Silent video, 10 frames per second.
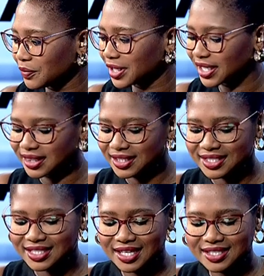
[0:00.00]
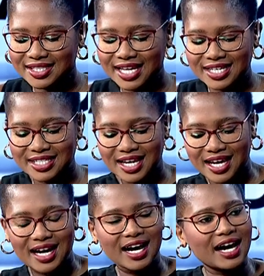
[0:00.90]
we get the sense that
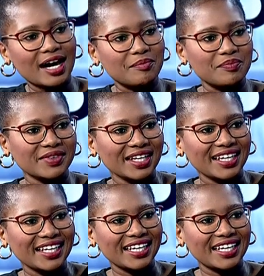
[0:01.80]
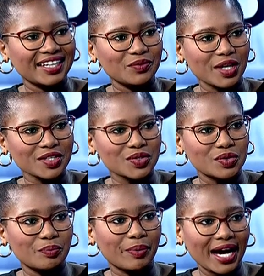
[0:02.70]
it wants
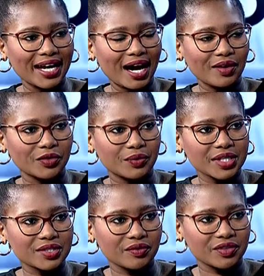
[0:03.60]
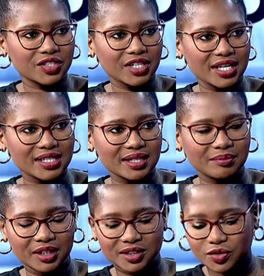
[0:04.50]
to buy out the rest of the shares in
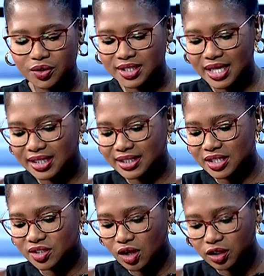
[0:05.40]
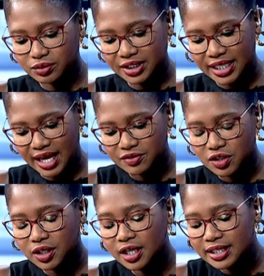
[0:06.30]
Multichoice that it does not already have.
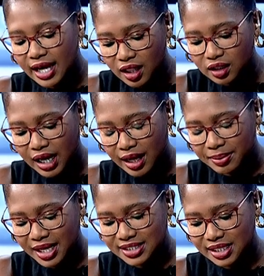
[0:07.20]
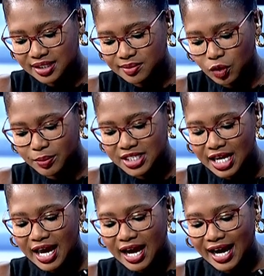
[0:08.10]
So Canal Plus at this moment
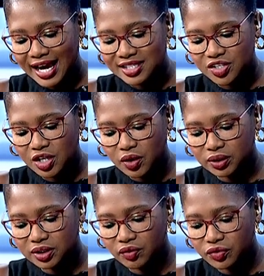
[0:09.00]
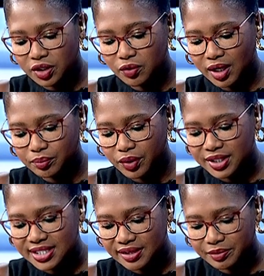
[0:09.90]
has a shareholding of
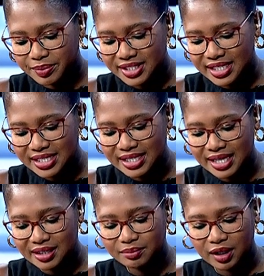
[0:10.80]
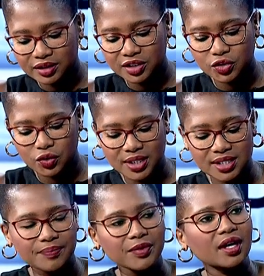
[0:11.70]
31.7% in
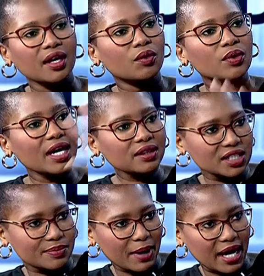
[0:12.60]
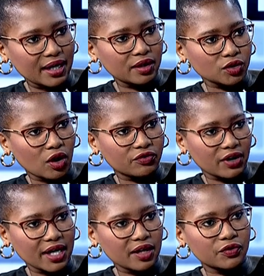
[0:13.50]
Multichoice. Without this buyout
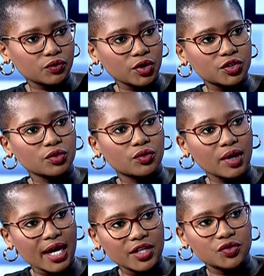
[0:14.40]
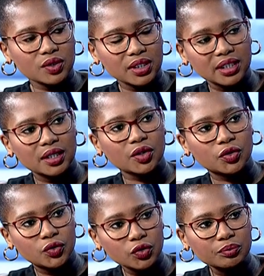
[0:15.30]
offer, if it were to gradually
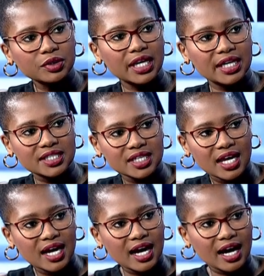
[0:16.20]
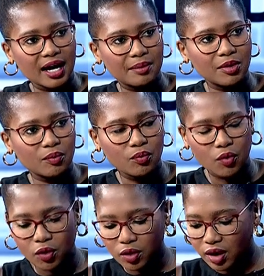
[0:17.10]
accumulate
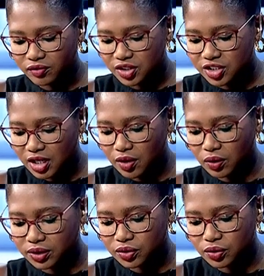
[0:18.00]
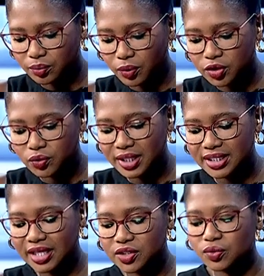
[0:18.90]
more of the shareholding to the point where
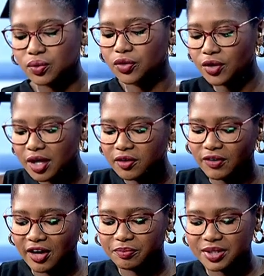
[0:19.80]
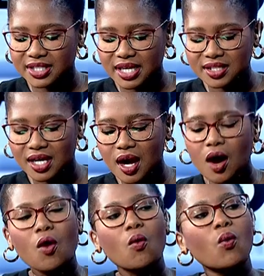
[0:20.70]
it gets to 35%,
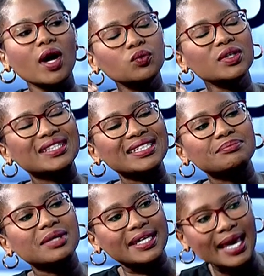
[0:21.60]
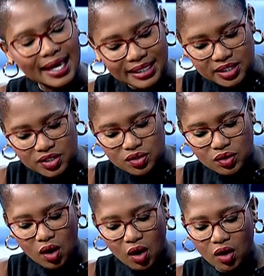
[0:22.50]
what would the mechanics
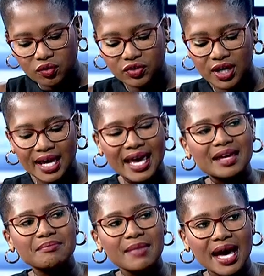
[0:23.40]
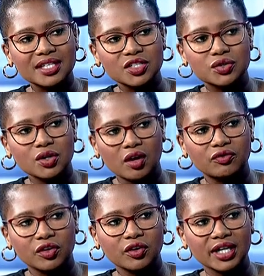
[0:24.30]
of a mandatory
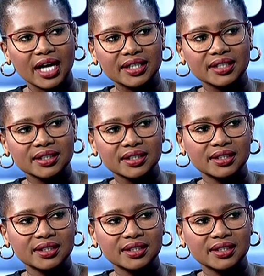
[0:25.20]
offer look like?